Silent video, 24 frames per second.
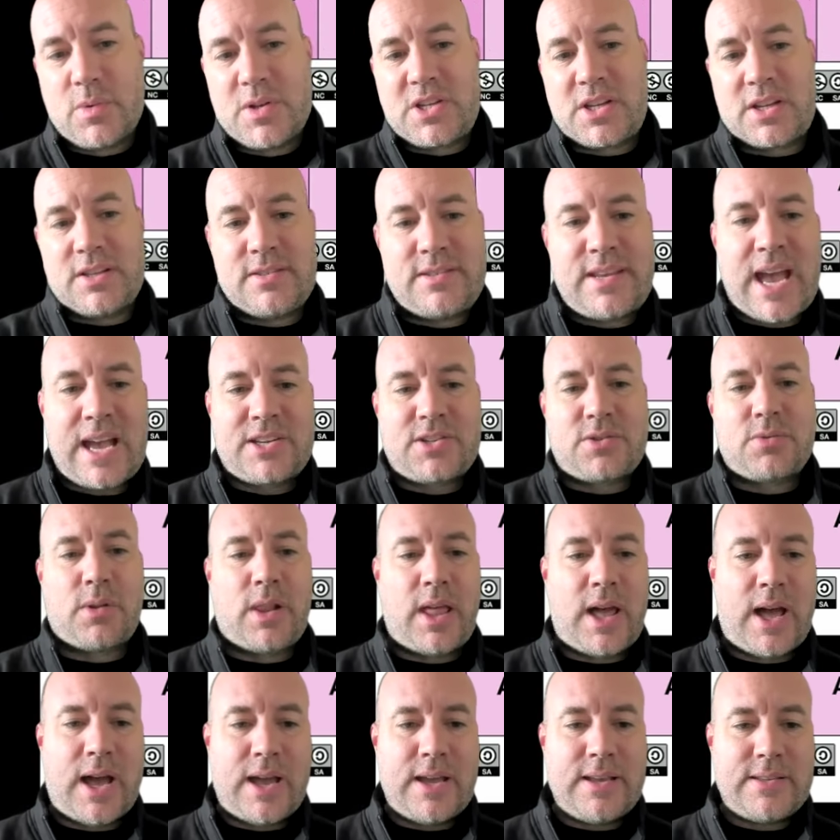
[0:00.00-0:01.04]
which
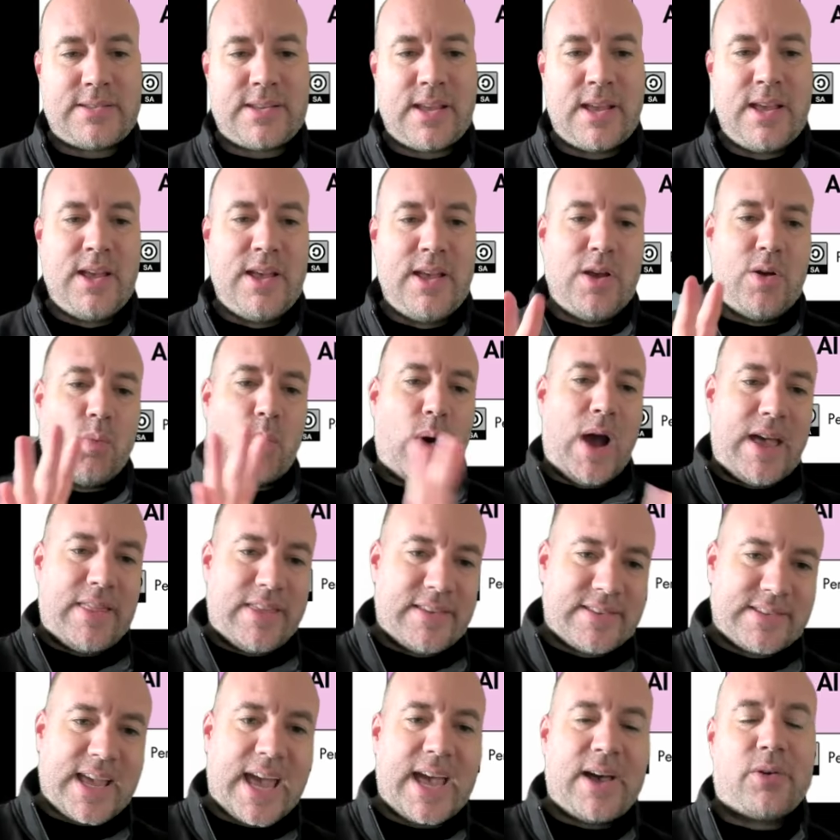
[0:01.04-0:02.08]
contextualize where
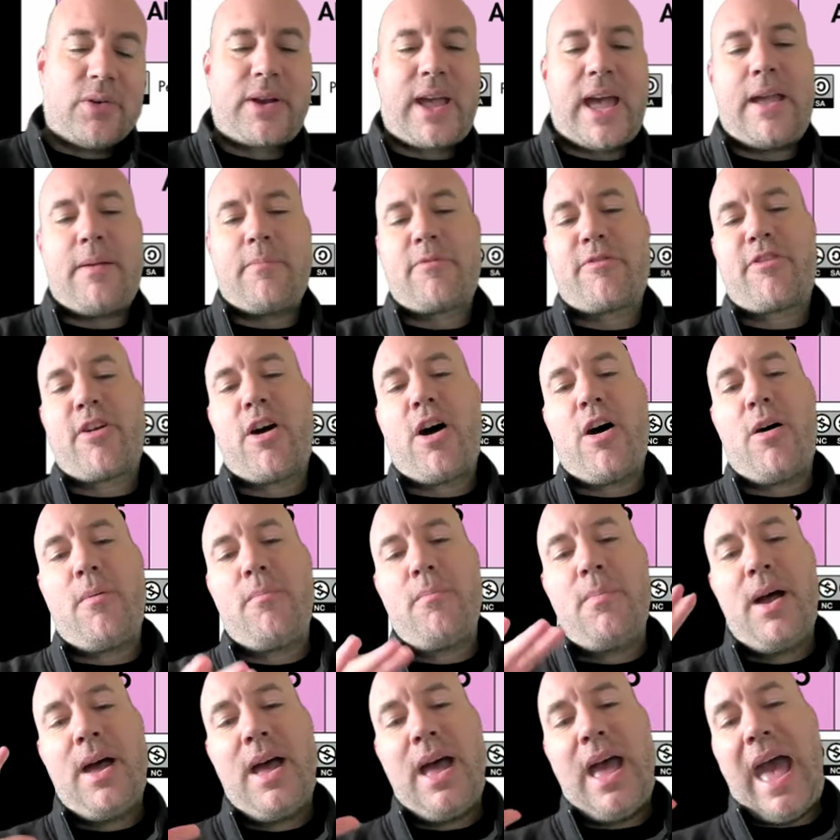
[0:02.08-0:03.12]
the scale came
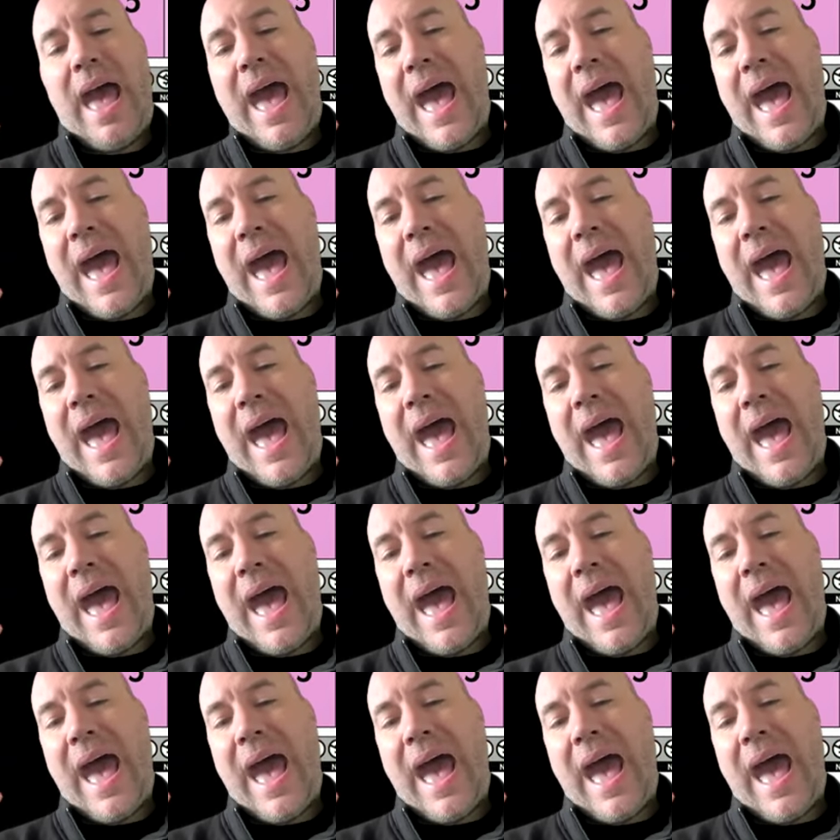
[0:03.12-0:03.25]
from,